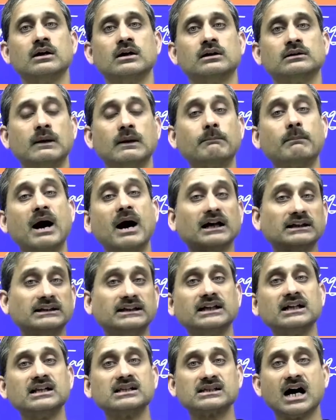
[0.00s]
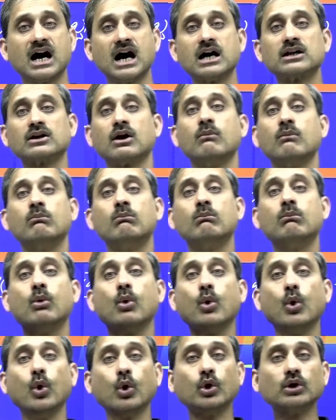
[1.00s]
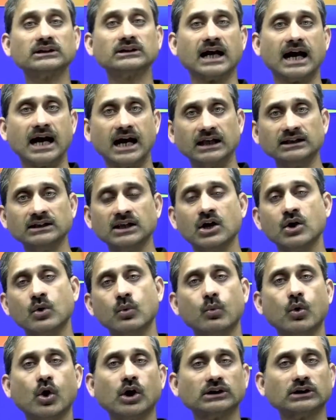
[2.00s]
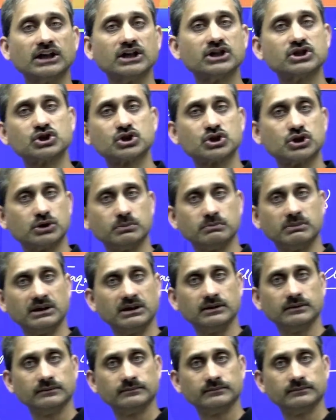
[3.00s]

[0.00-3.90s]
the particles are more than what it should be.